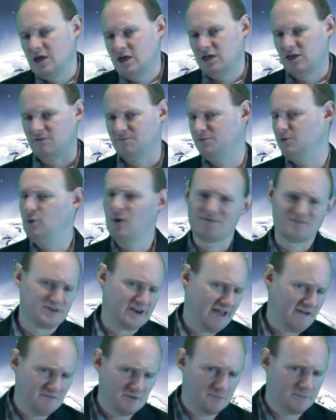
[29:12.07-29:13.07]
If you have
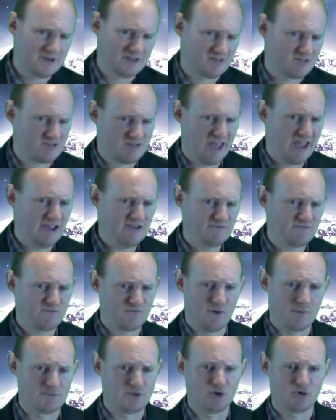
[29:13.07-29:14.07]
never been saved
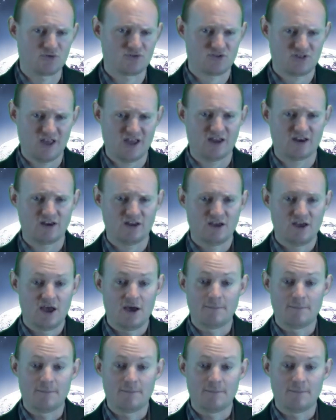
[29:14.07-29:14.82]
from your sin